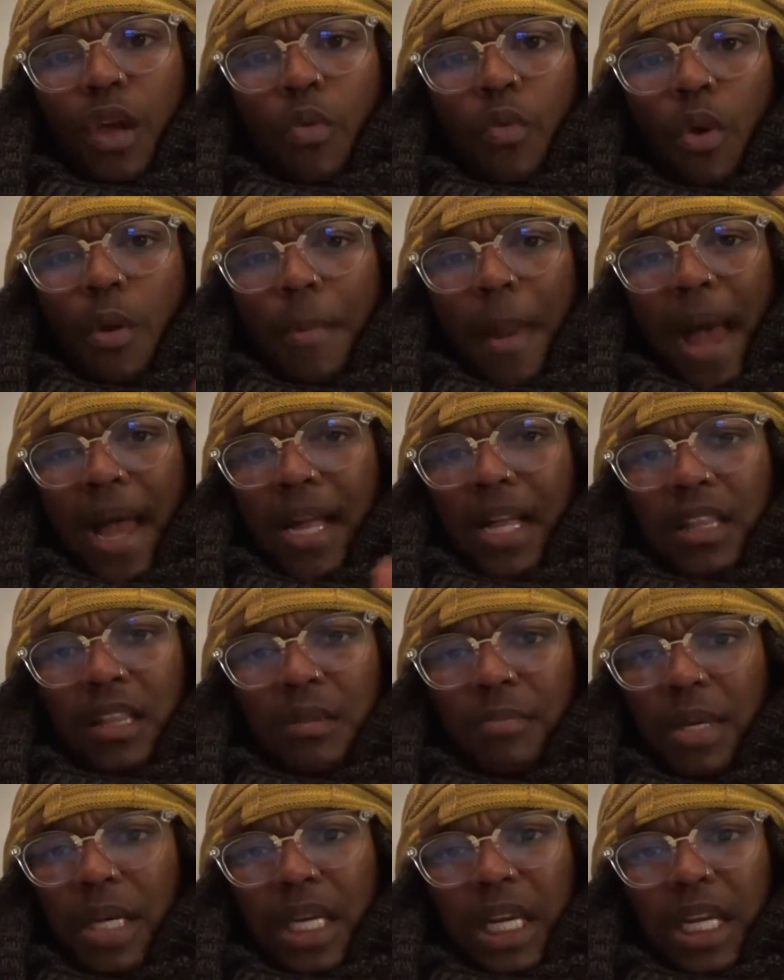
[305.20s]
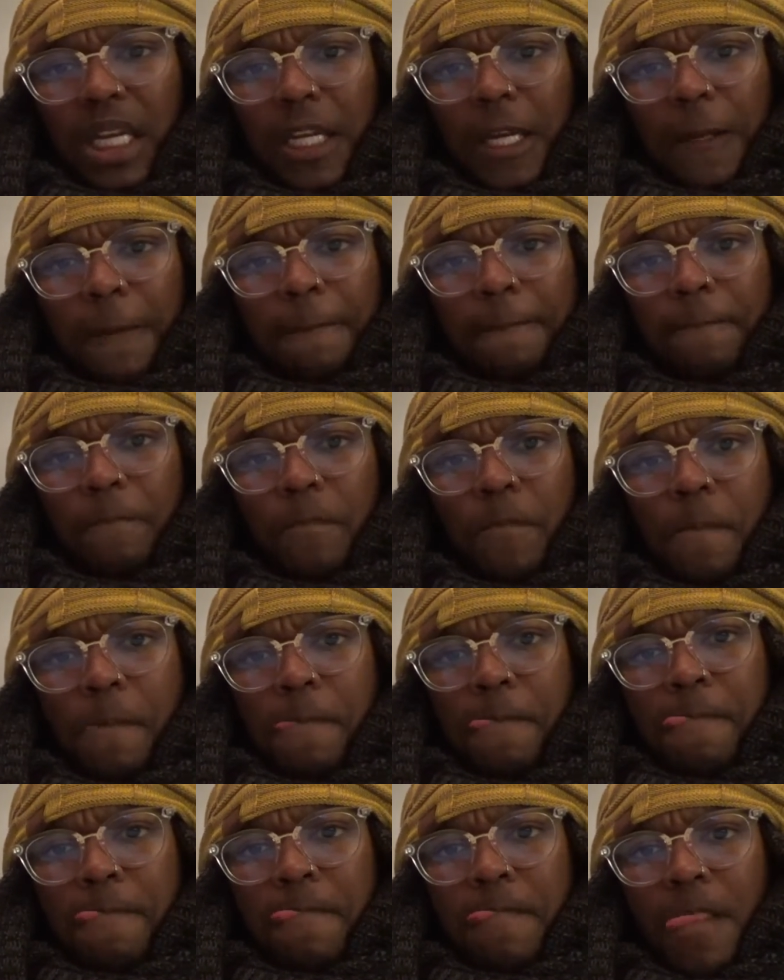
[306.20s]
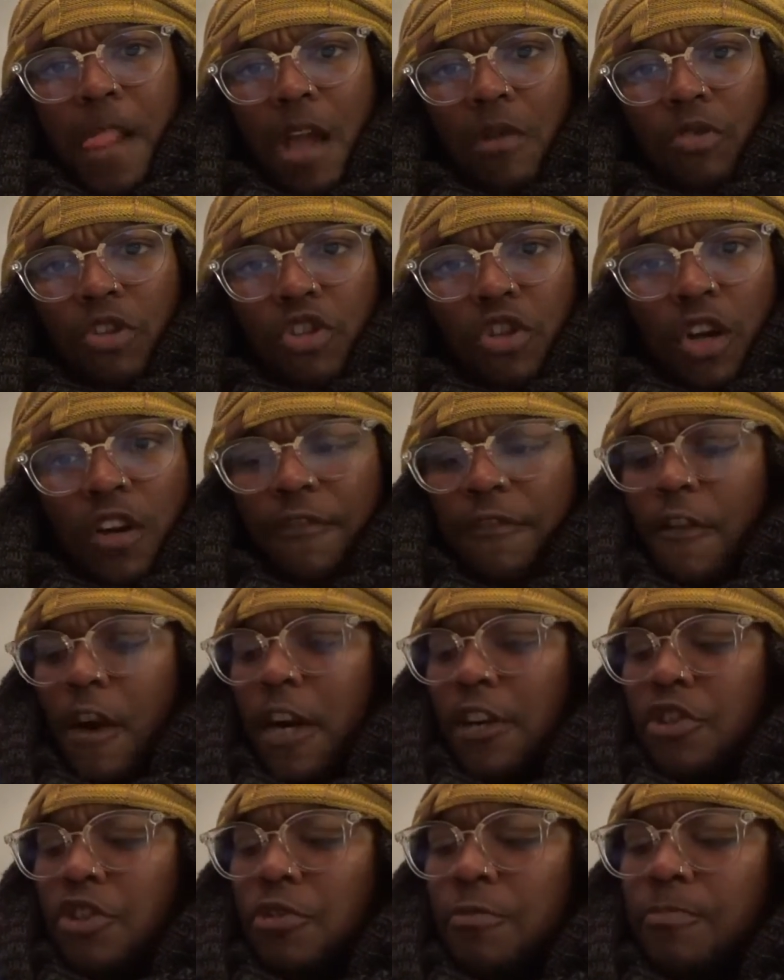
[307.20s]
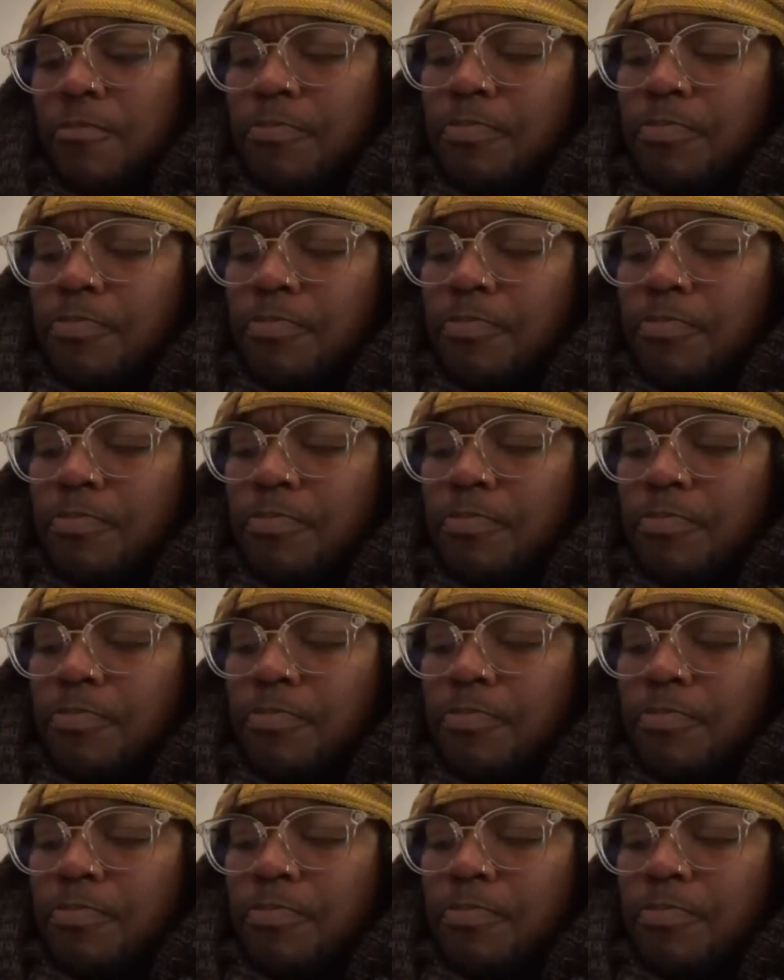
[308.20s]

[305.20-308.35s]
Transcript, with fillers: We're back at the beginning. We're starting fresh.